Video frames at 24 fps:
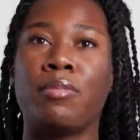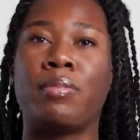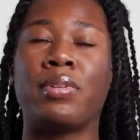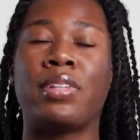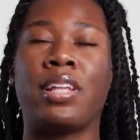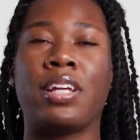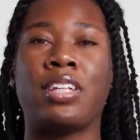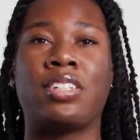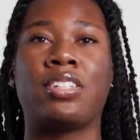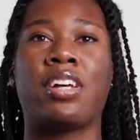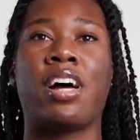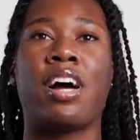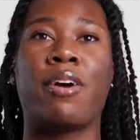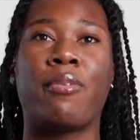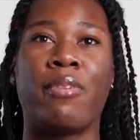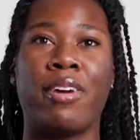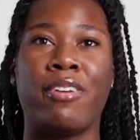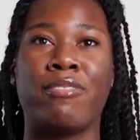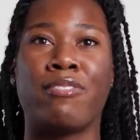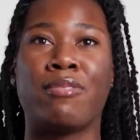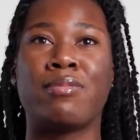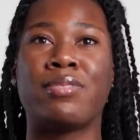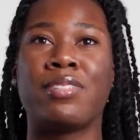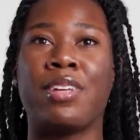but they shy
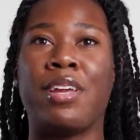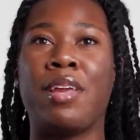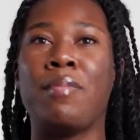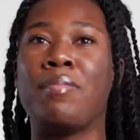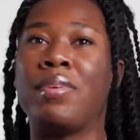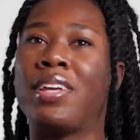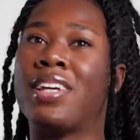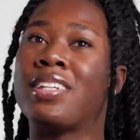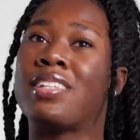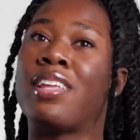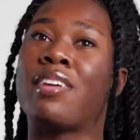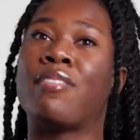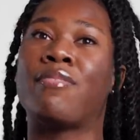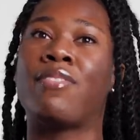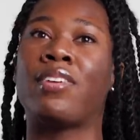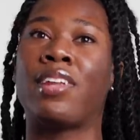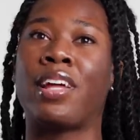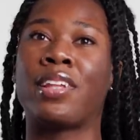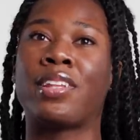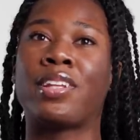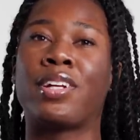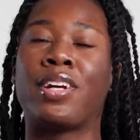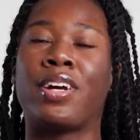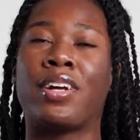away from saying because they feel
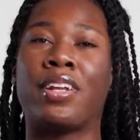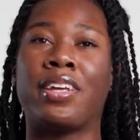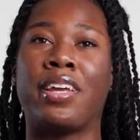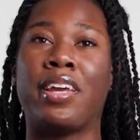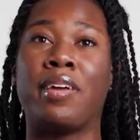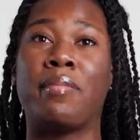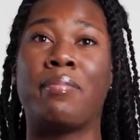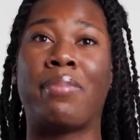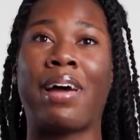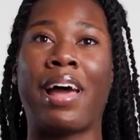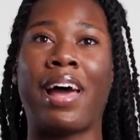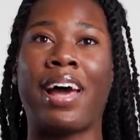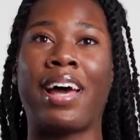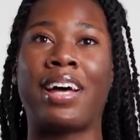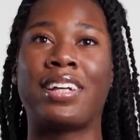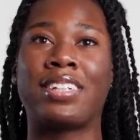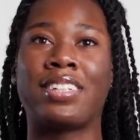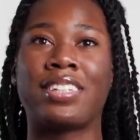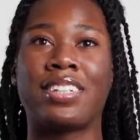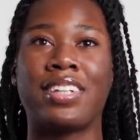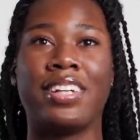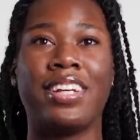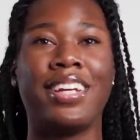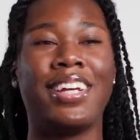like they're gonna get
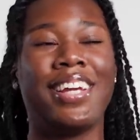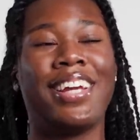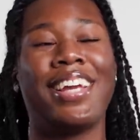bashed.